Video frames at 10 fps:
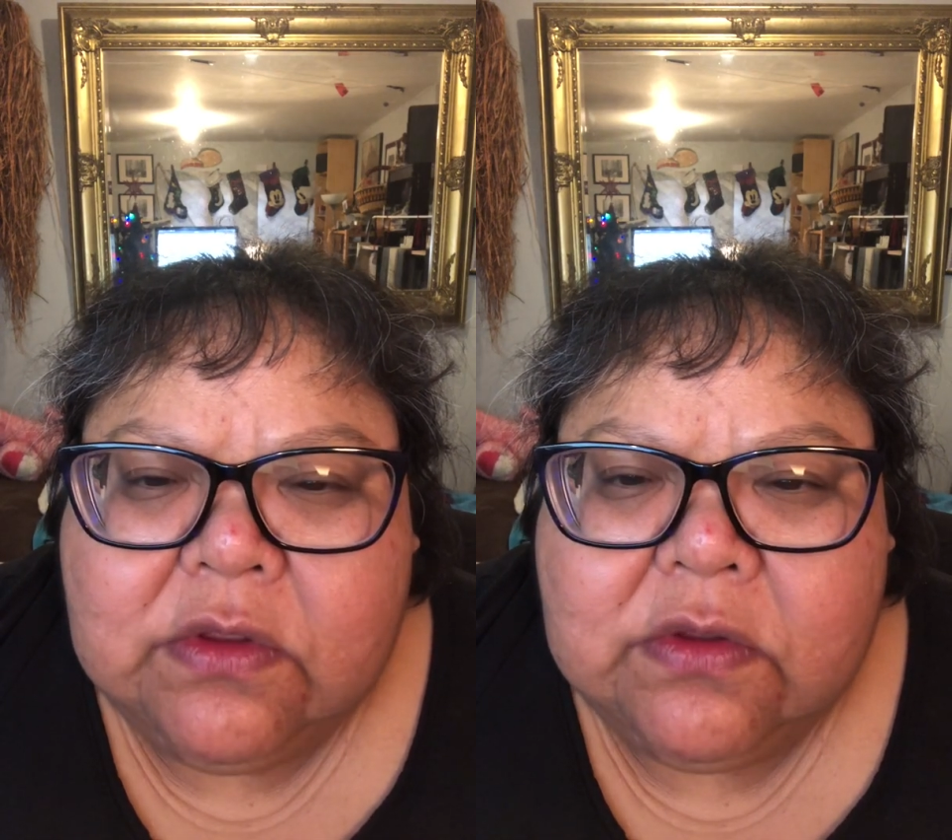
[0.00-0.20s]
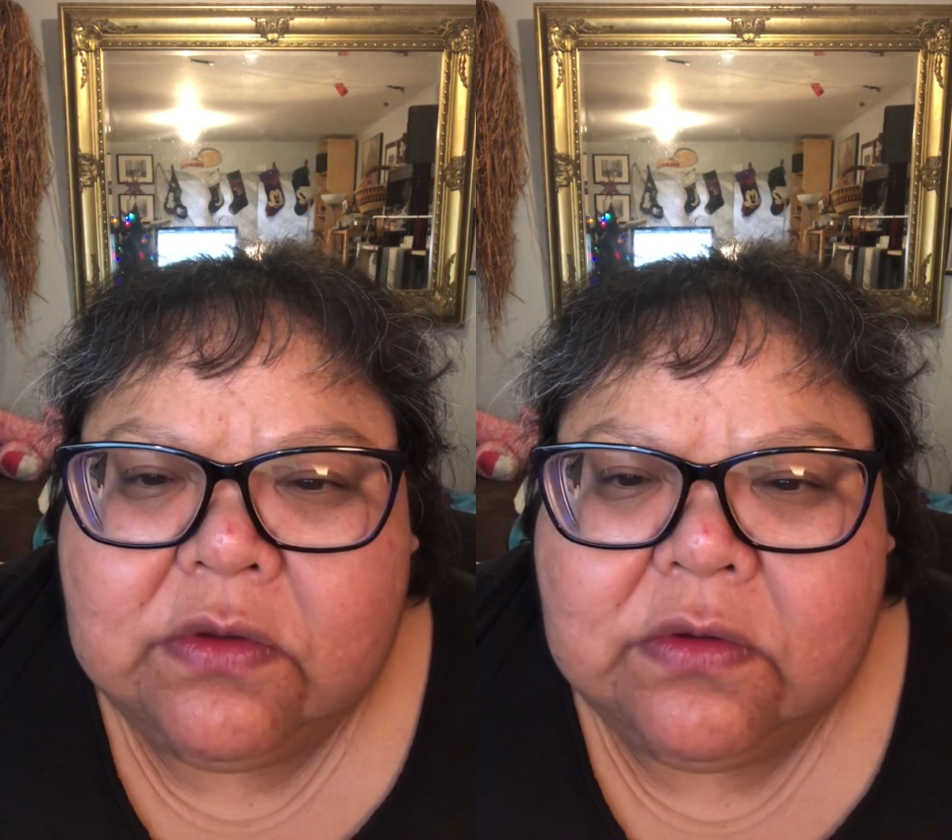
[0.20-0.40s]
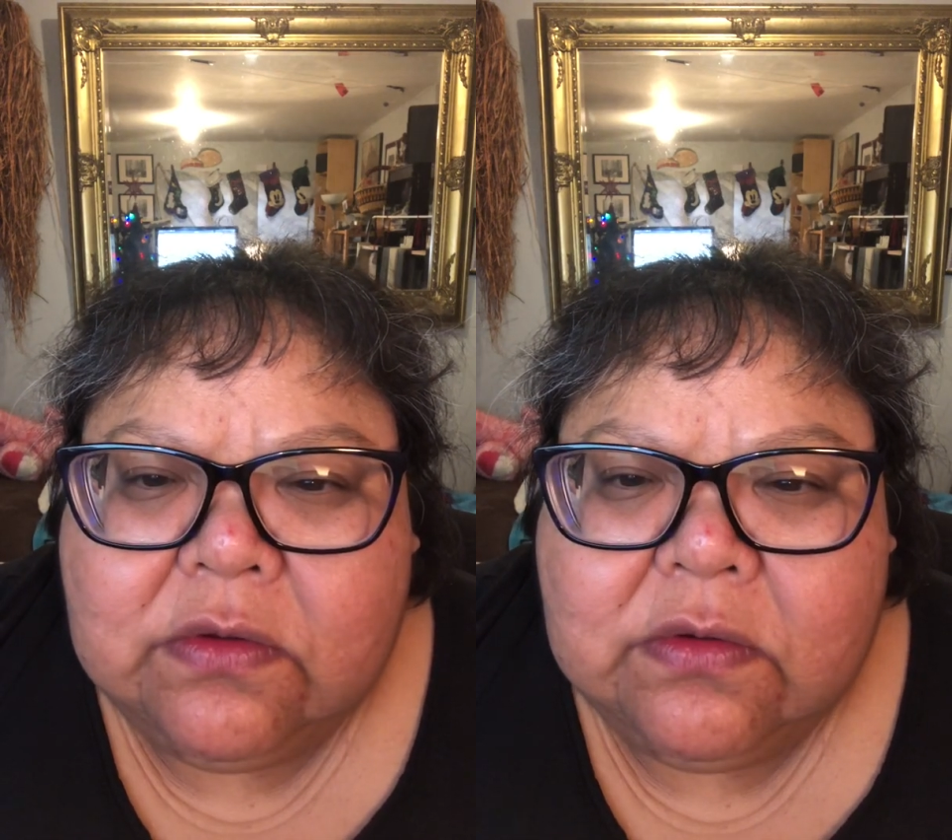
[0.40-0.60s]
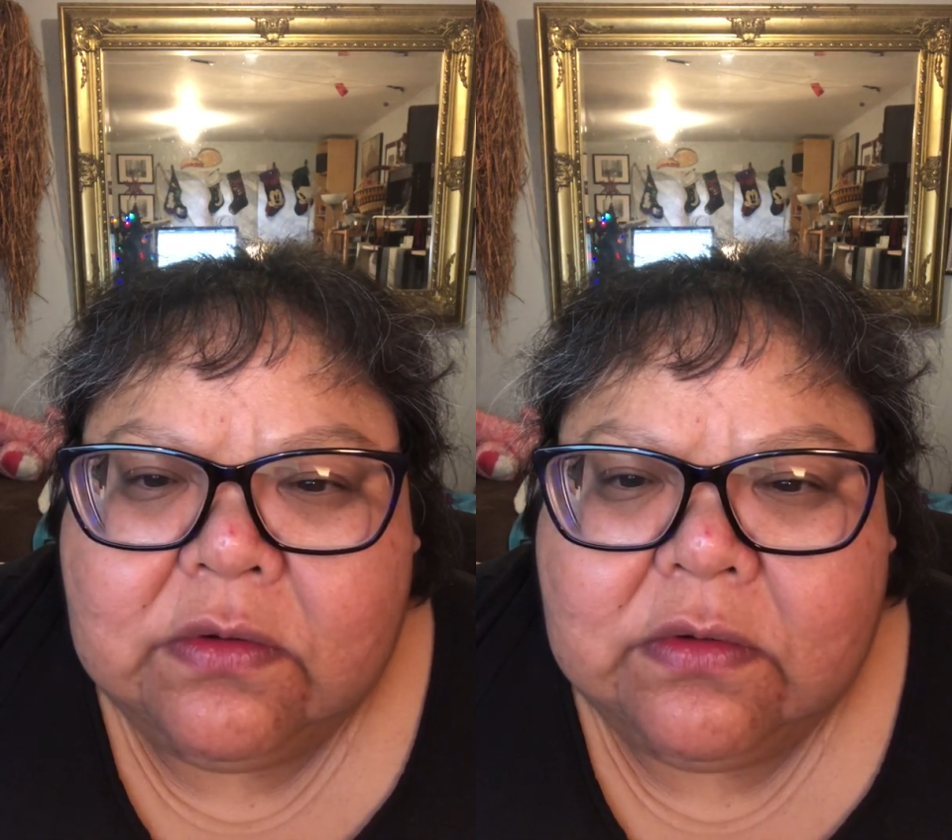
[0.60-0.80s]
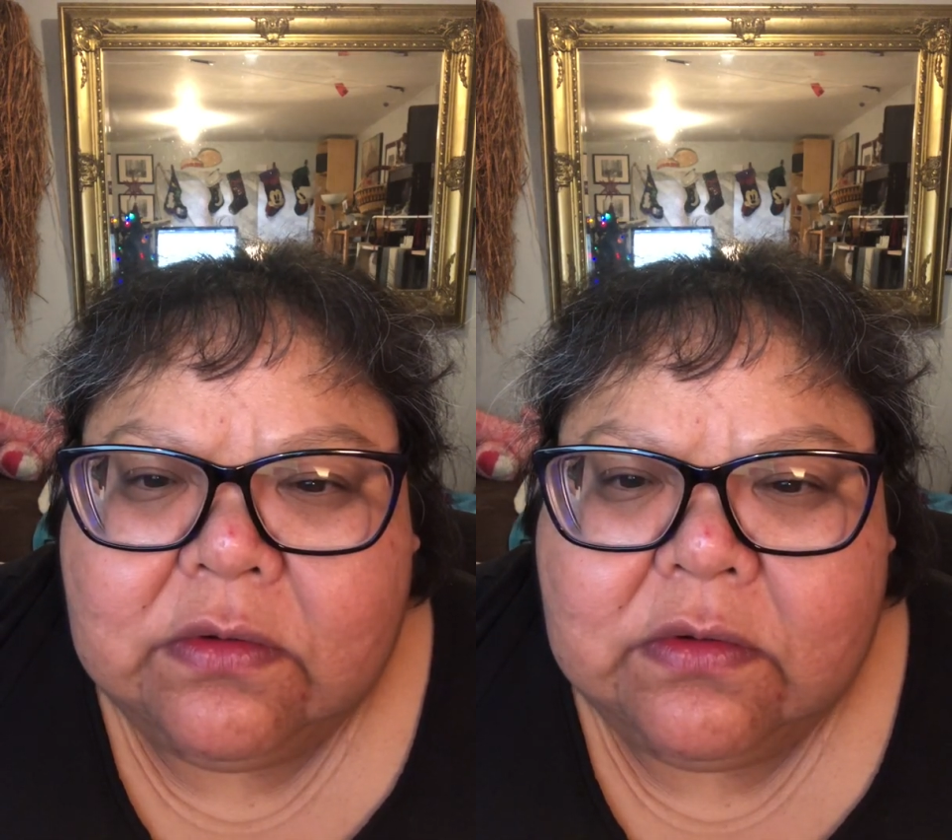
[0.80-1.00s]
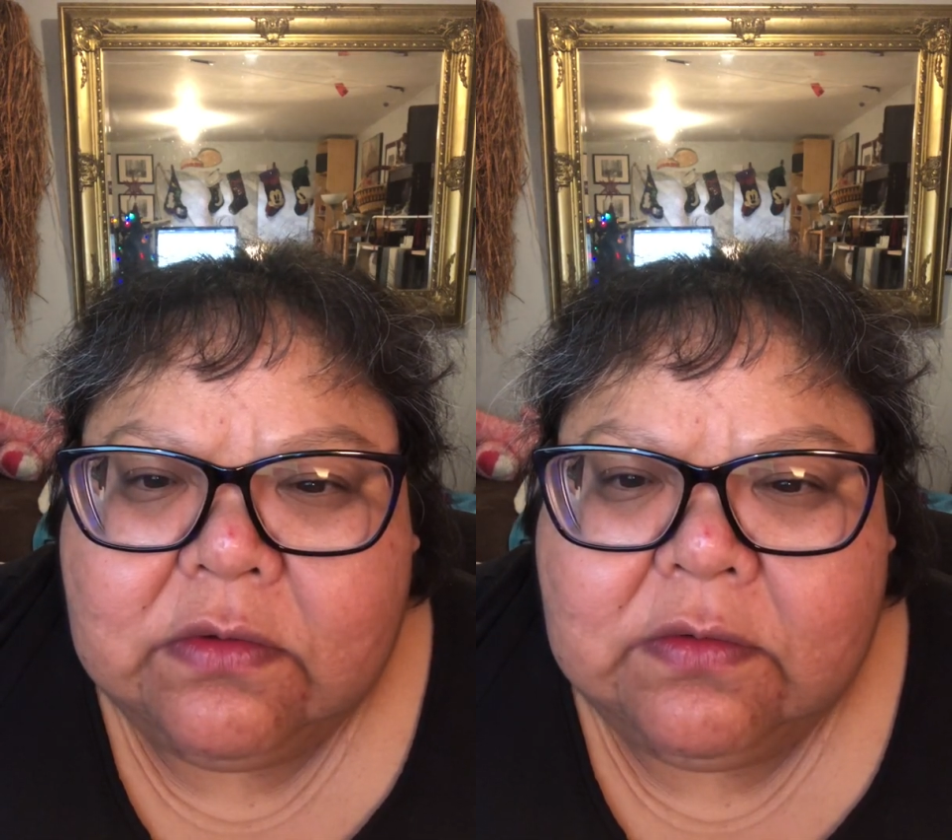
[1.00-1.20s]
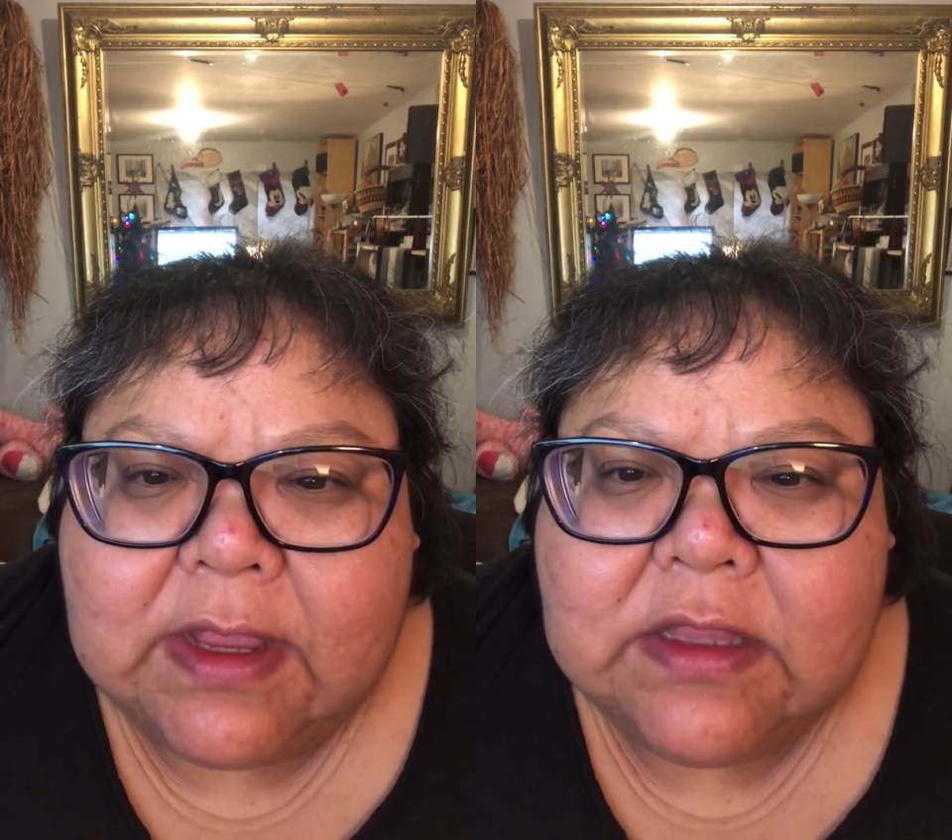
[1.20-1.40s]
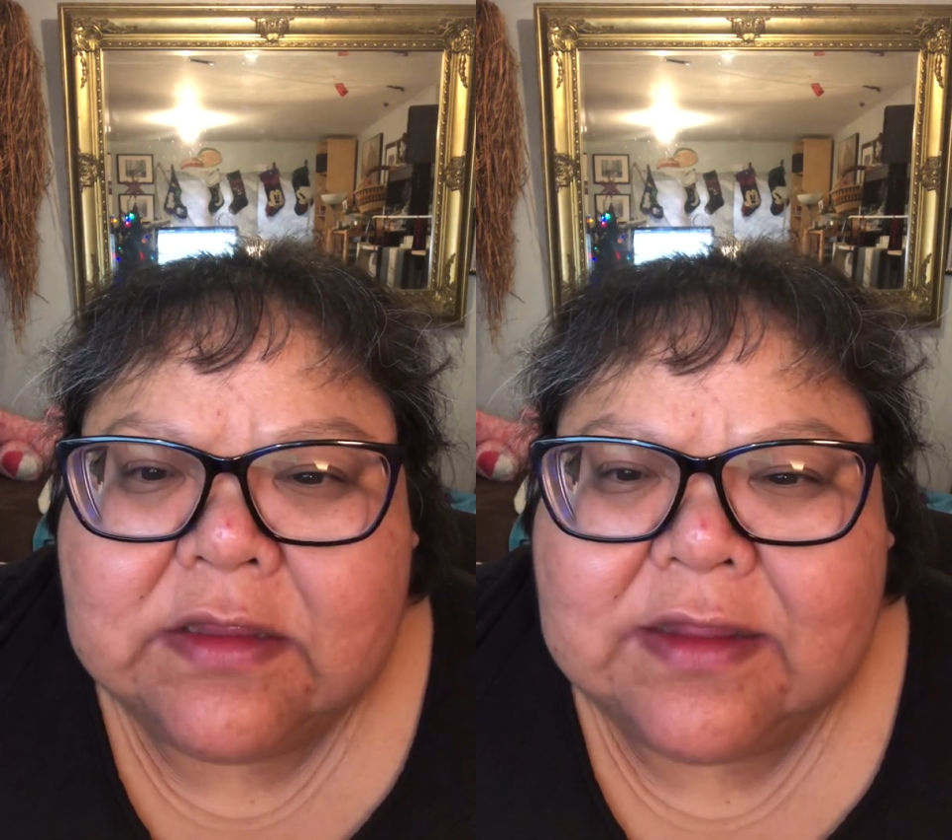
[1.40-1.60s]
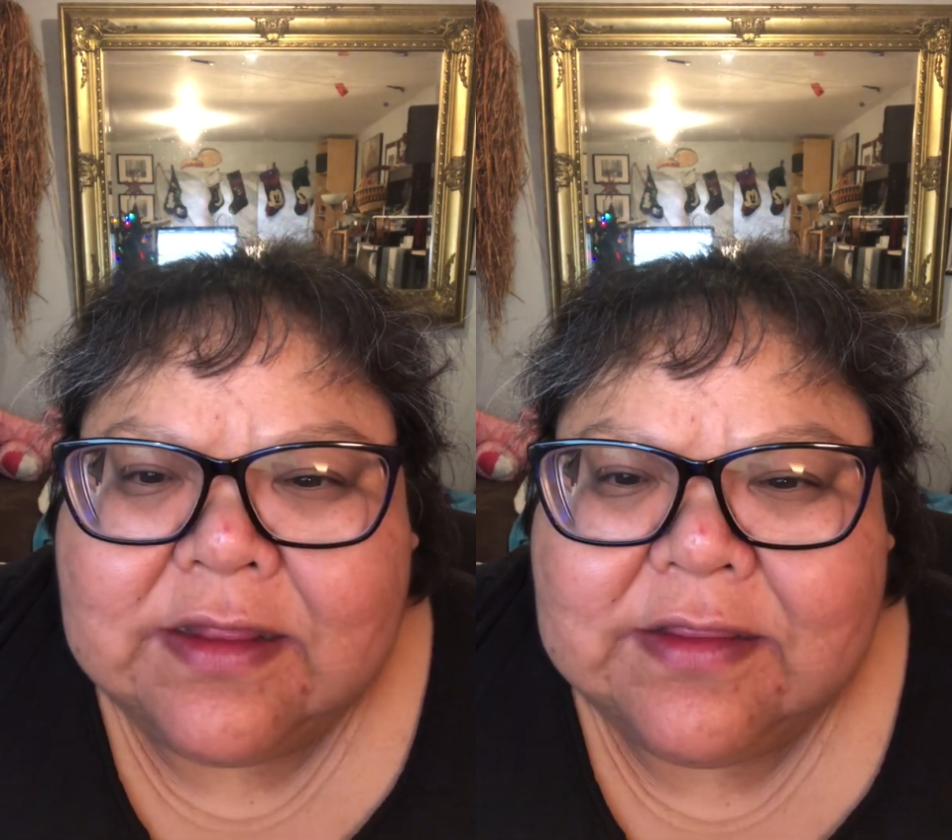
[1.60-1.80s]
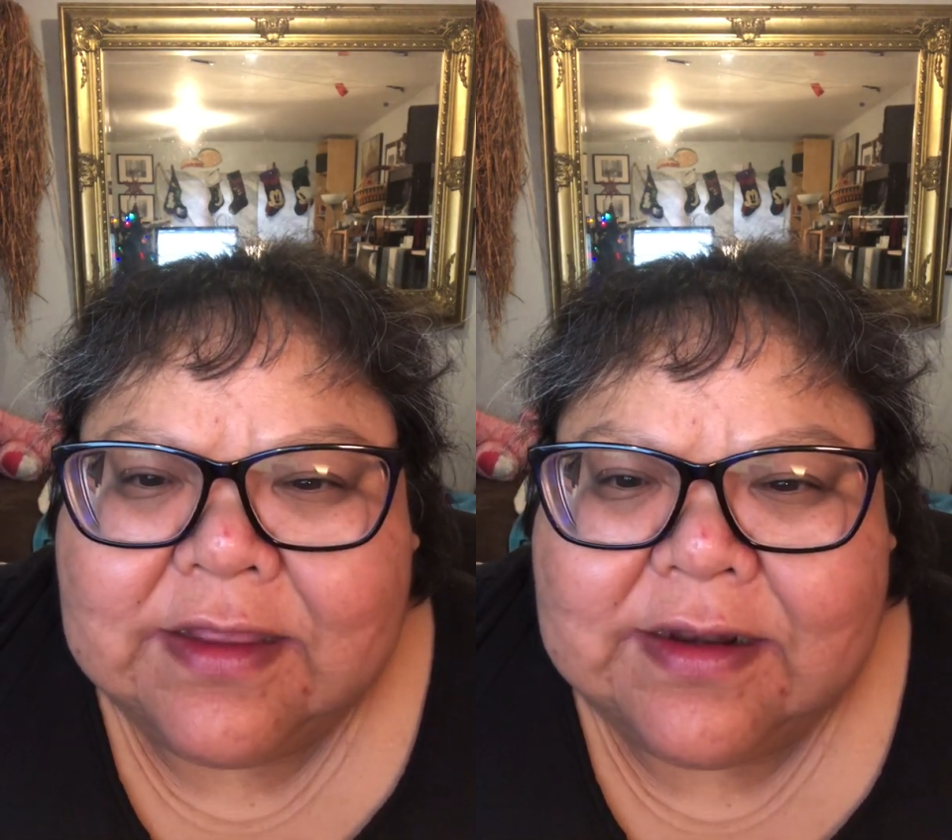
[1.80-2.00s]
you
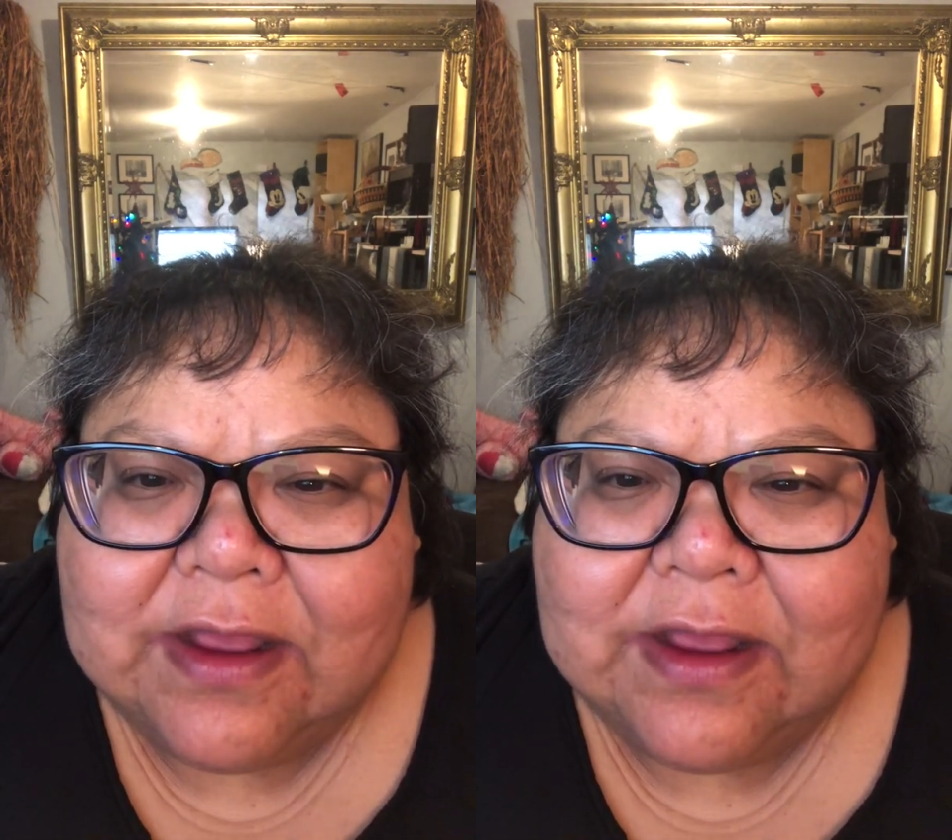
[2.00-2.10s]
reconcile that?